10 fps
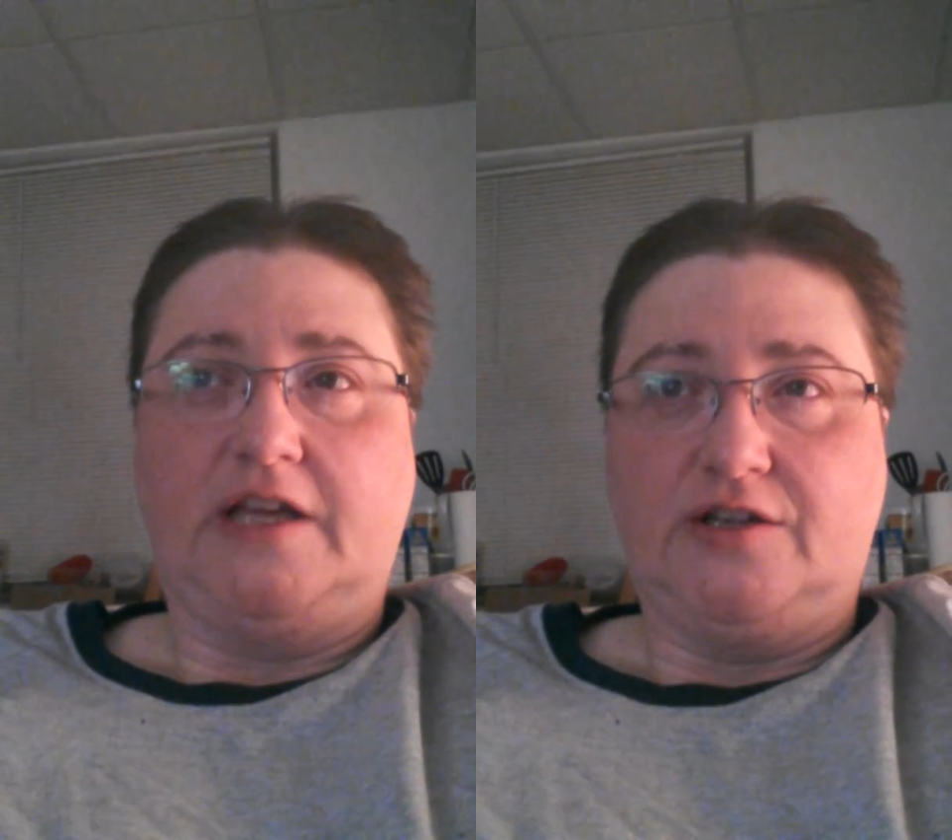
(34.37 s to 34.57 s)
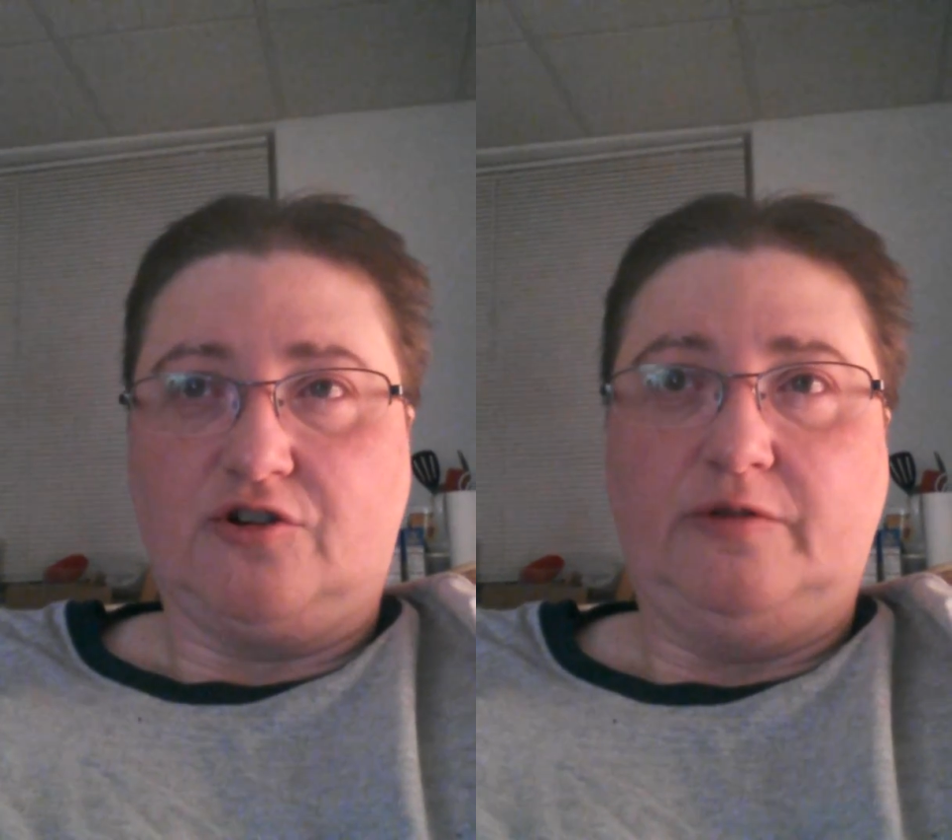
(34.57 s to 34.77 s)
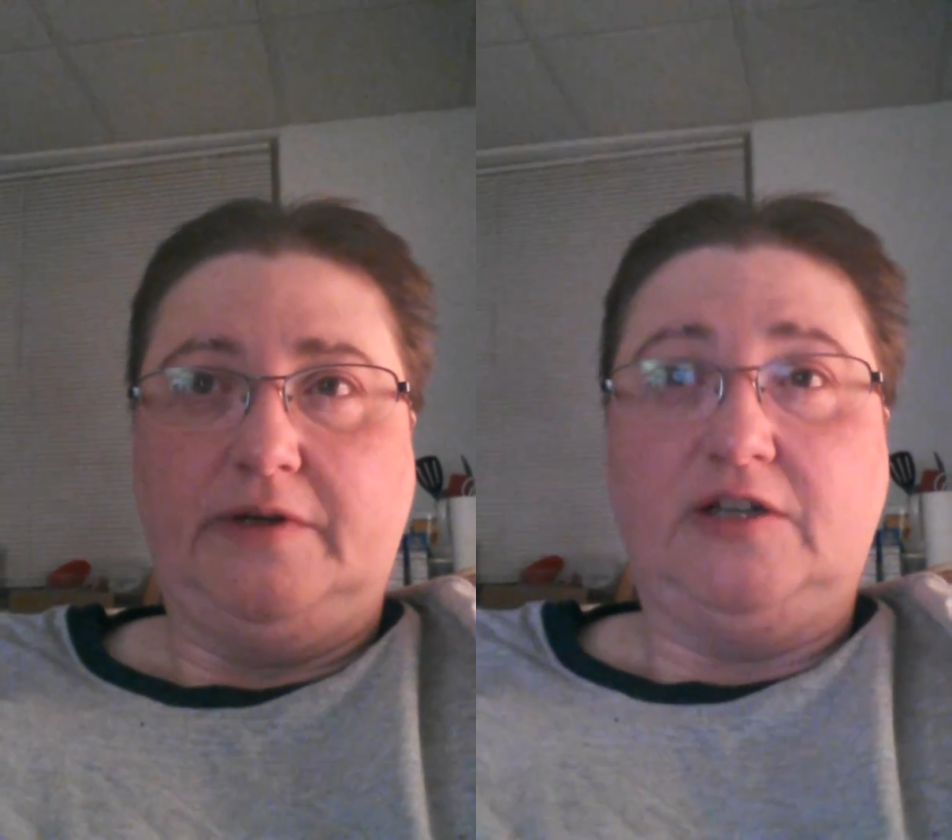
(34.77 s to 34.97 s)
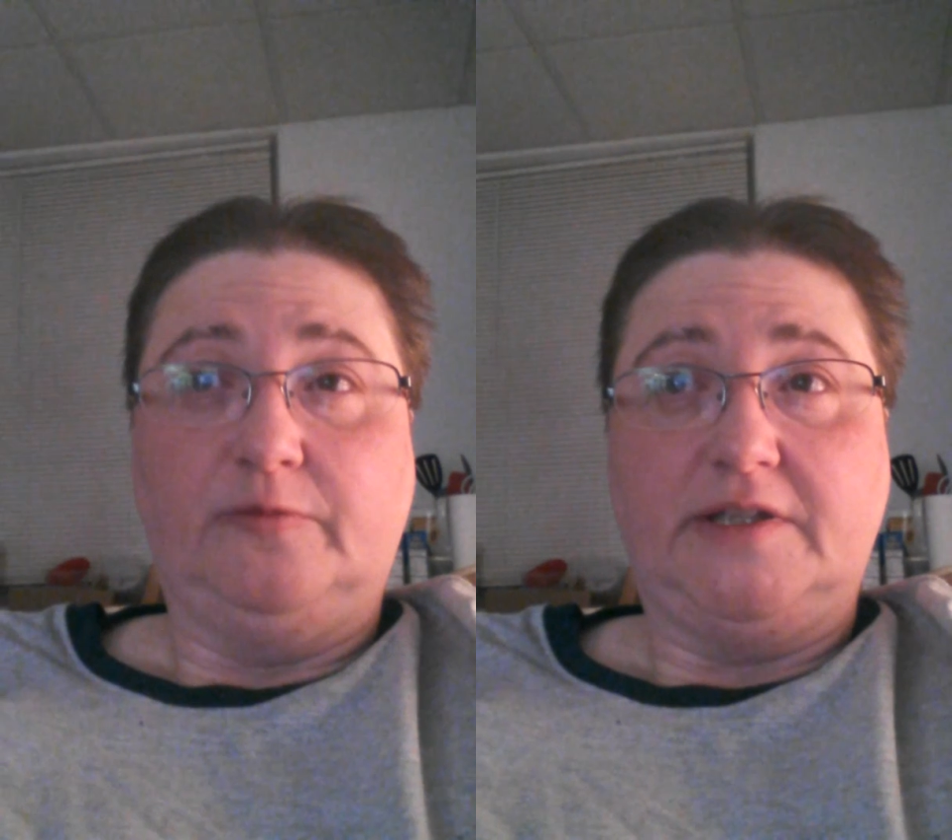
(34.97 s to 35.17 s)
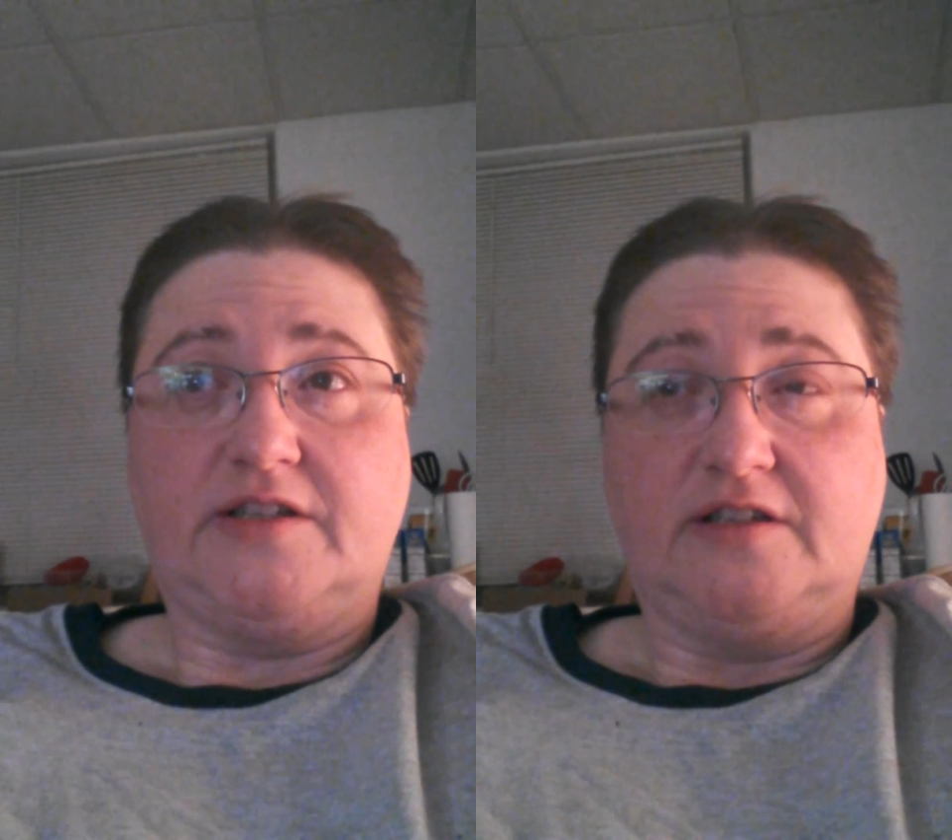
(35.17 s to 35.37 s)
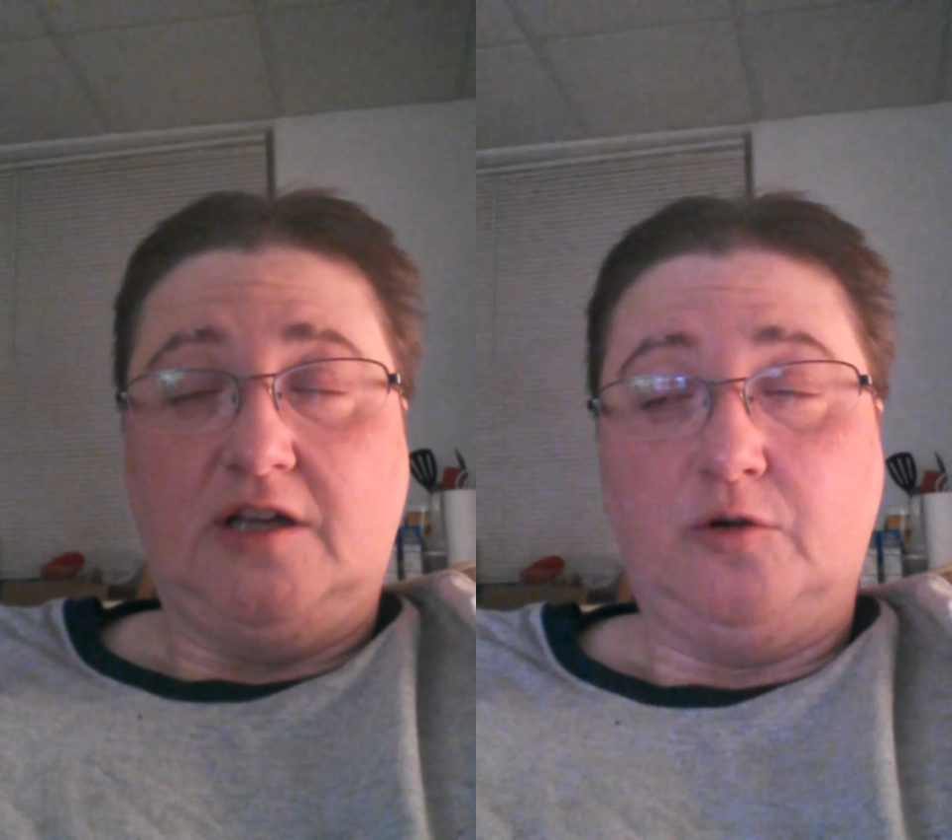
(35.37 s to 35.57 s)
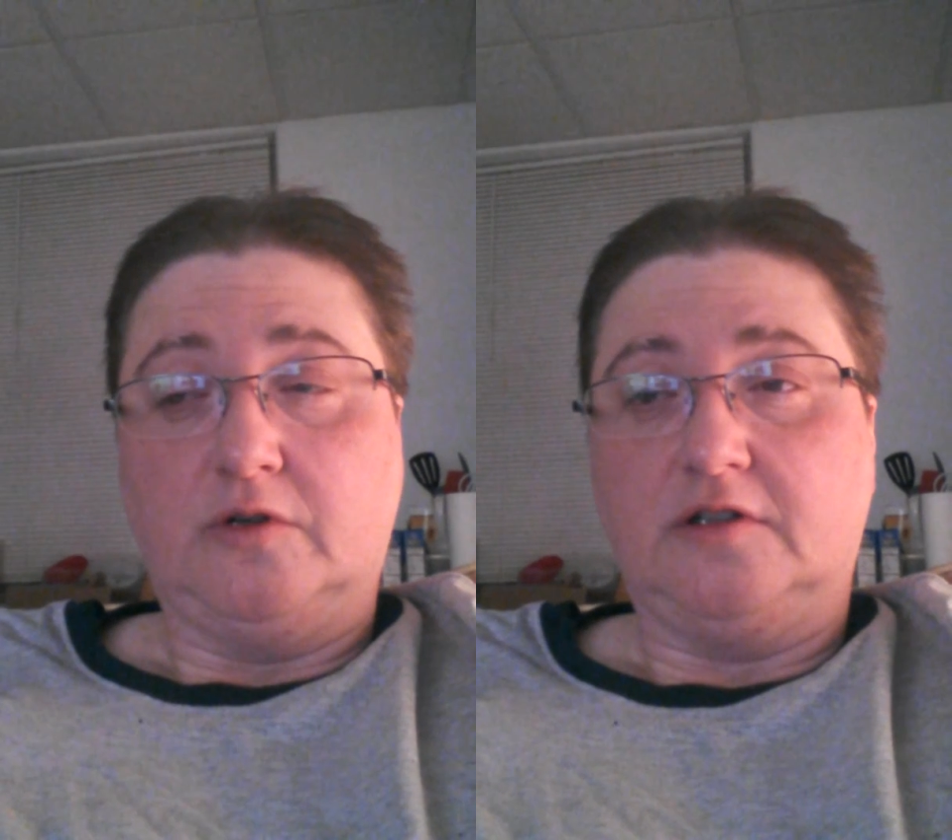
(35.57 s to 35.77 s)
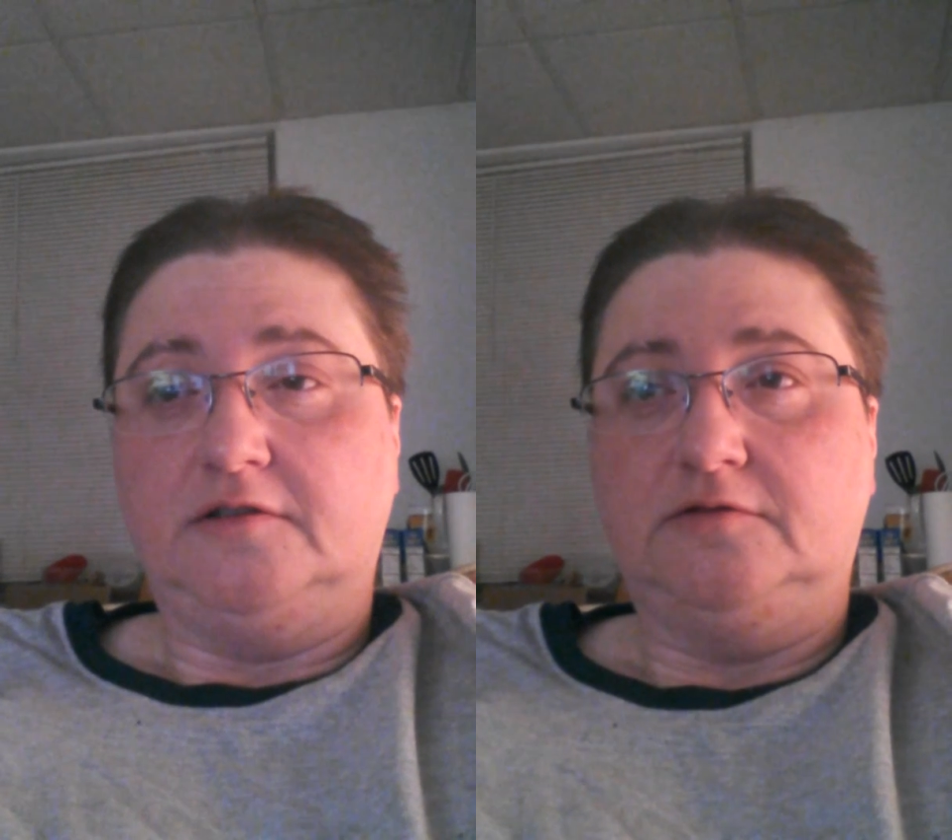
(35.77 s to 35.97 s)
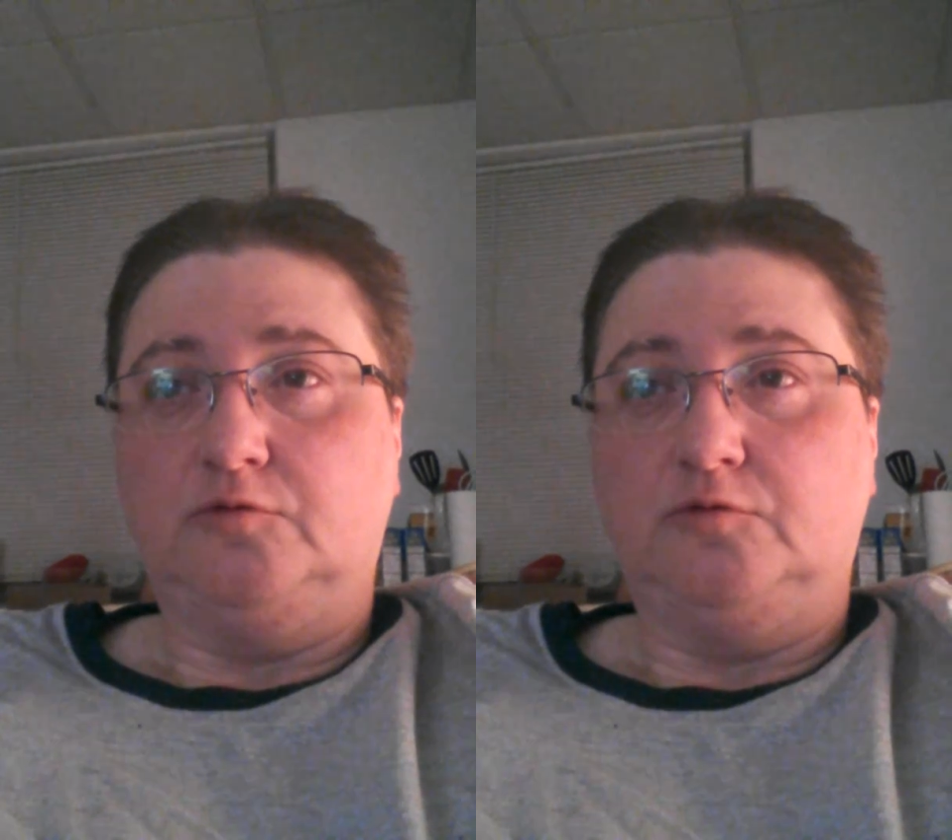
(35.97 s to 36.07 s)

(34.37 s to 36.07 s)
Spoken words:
things are going to be a little bit slower.